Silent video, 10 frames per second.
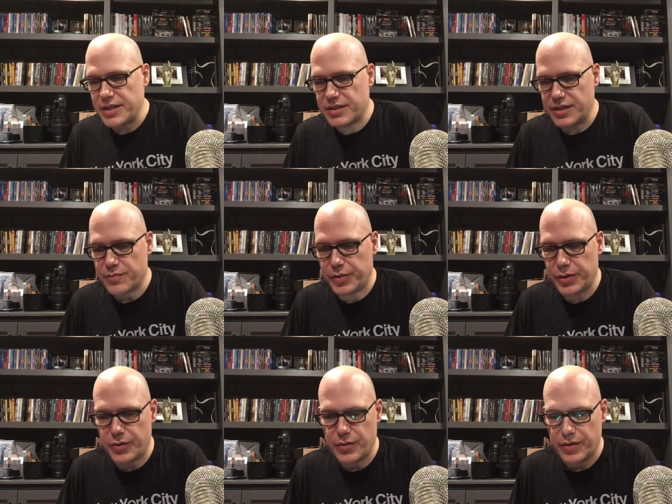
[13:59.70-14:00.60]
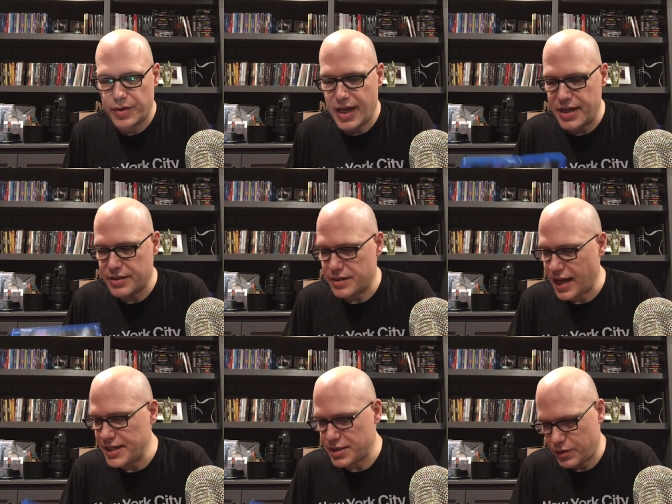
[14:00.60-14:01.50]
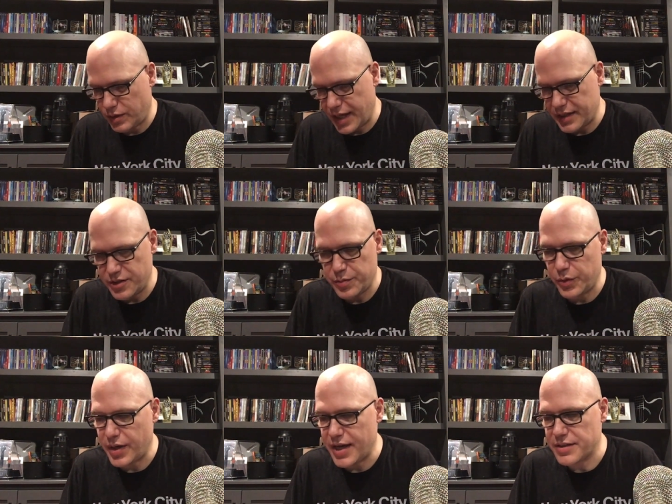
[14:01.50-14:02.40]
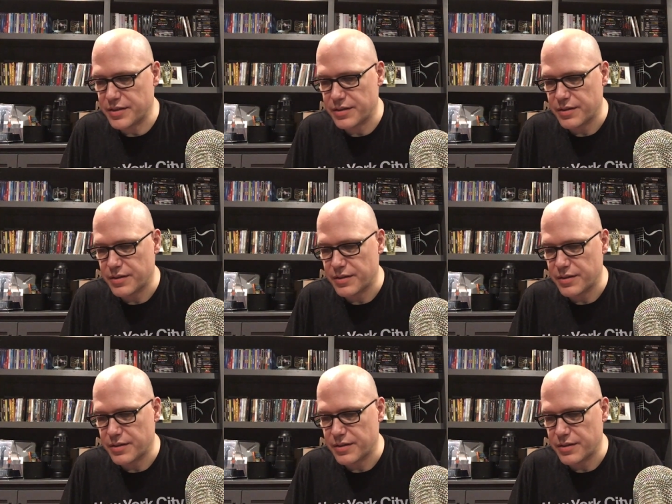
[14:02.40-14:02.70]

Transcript: these blue cases. I just don't like these blue cases.